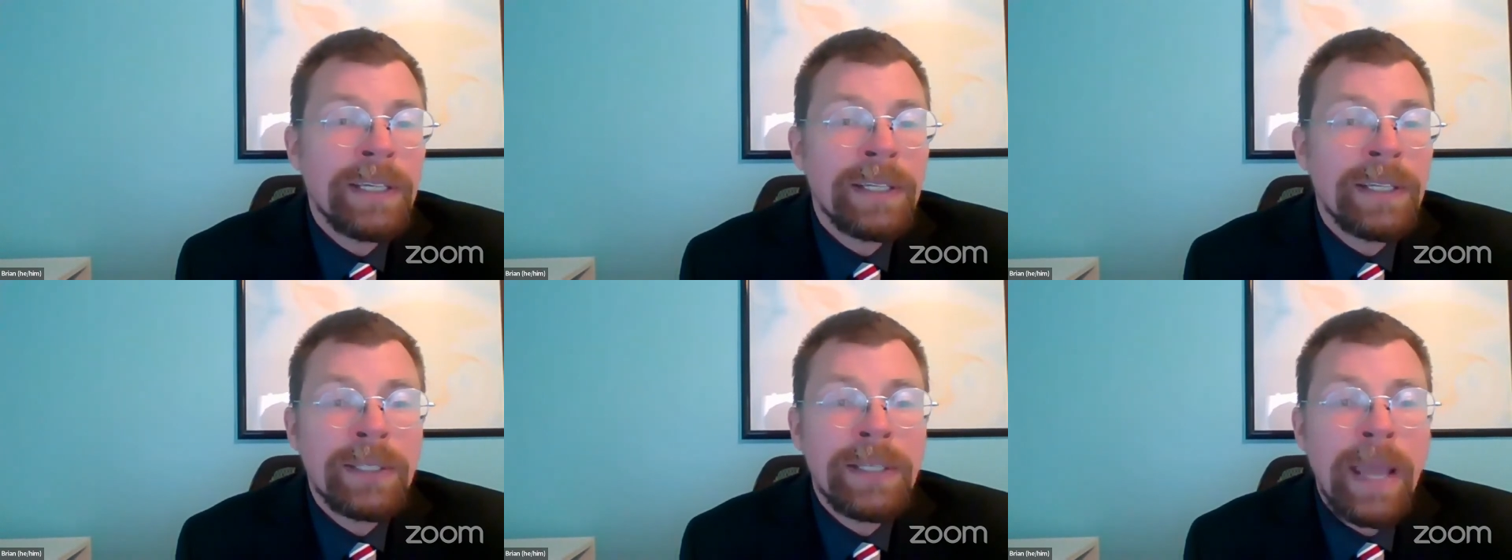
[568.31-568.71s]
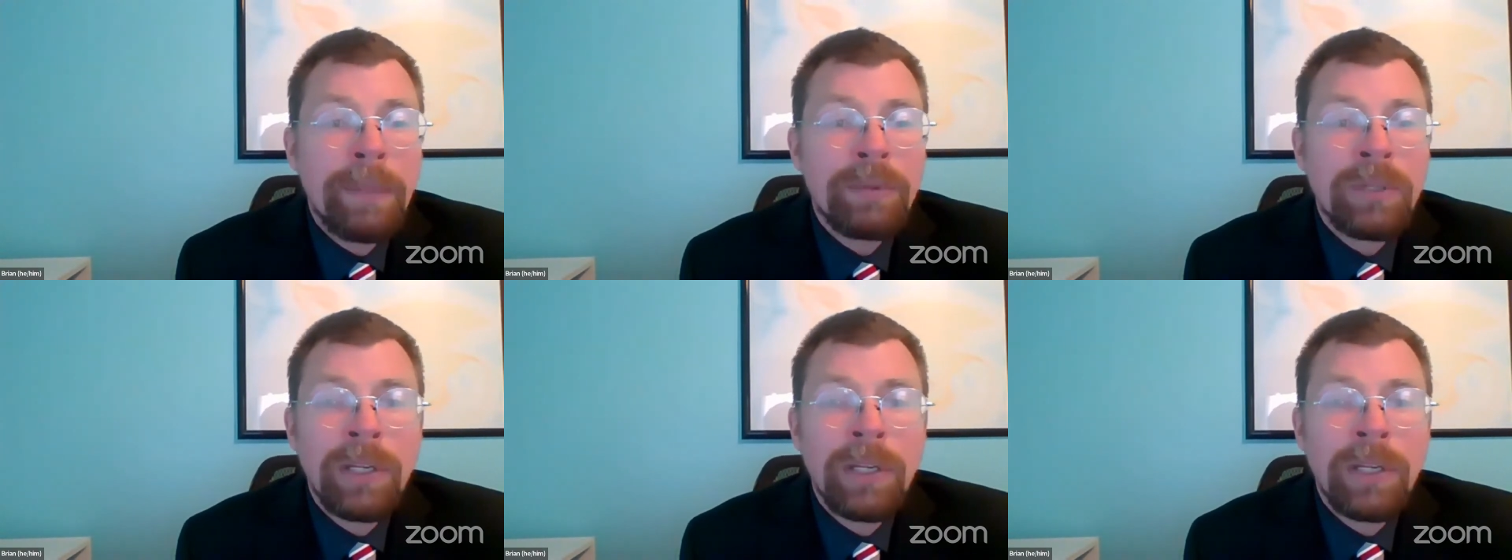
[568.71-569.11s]
it
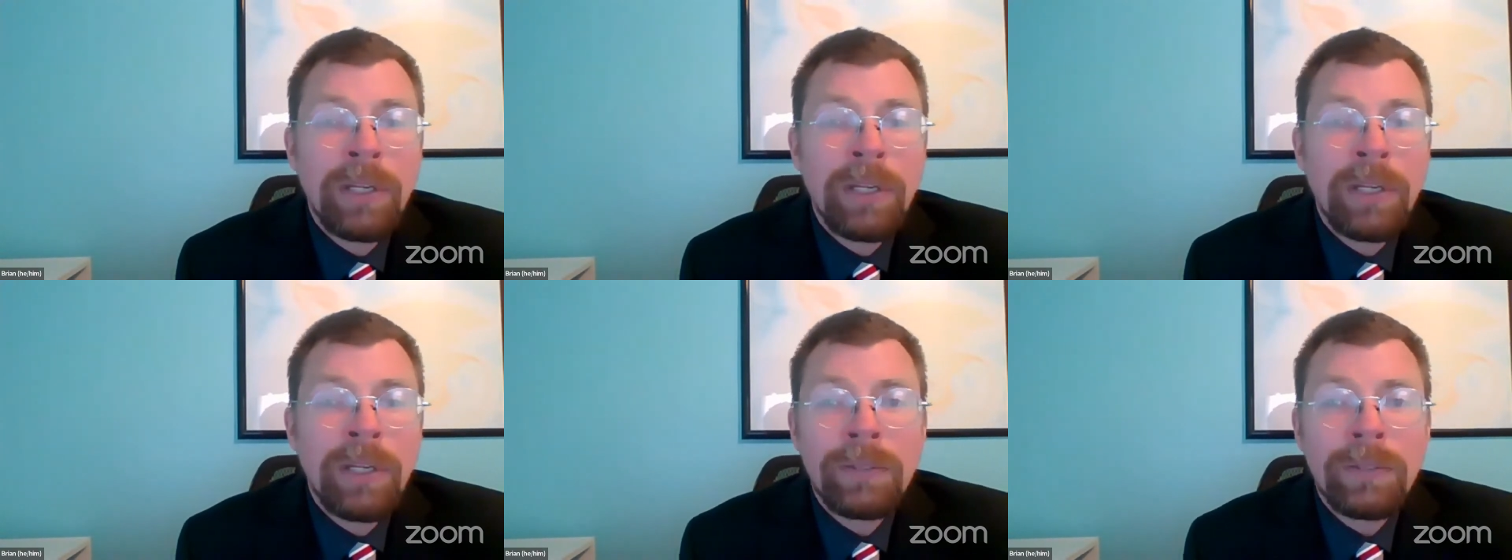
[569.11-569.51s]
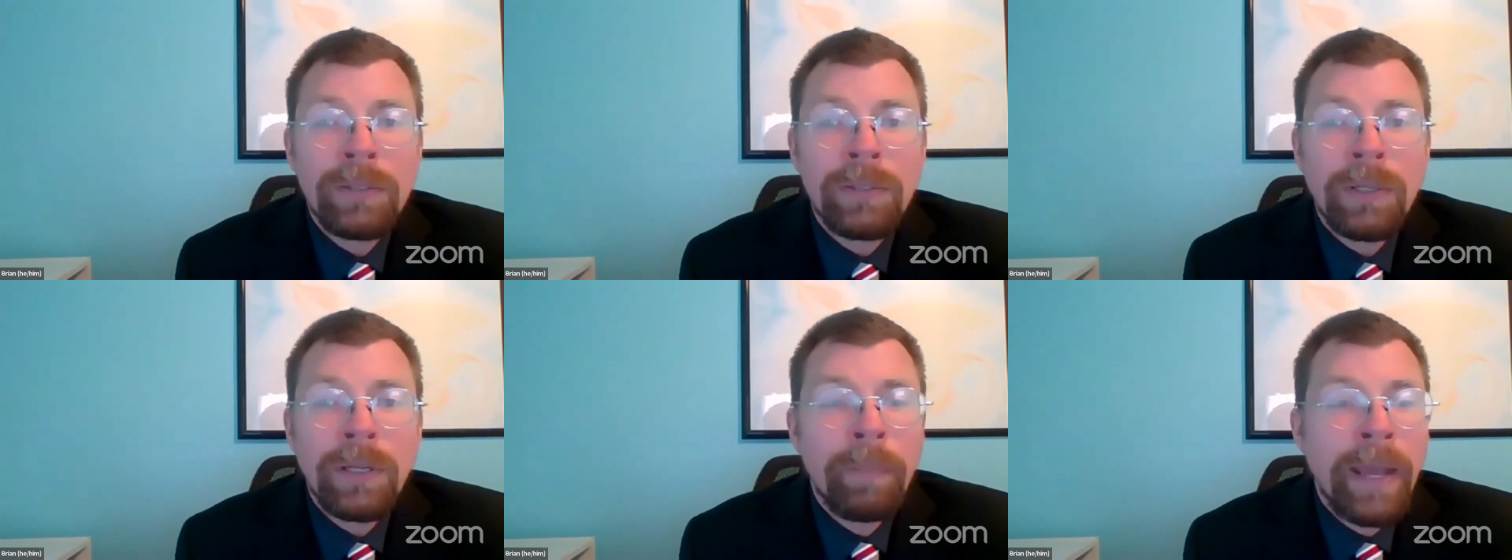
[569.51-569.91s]
snaps into place
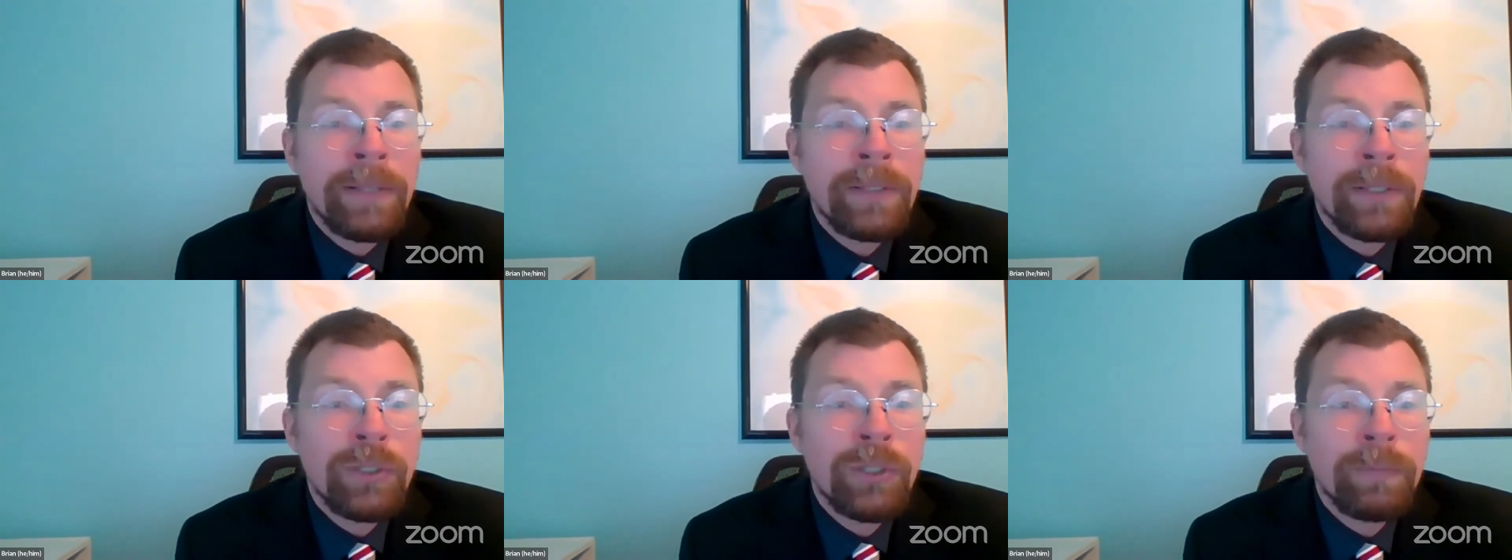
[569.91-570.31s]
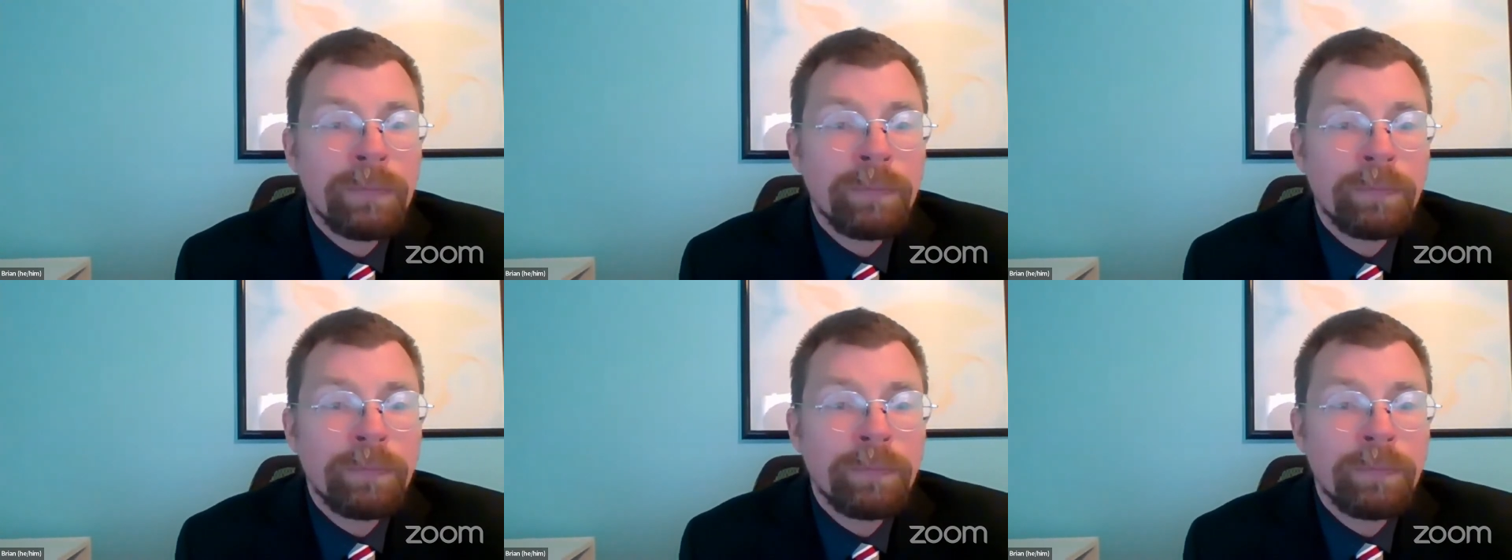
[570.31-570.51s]
passage.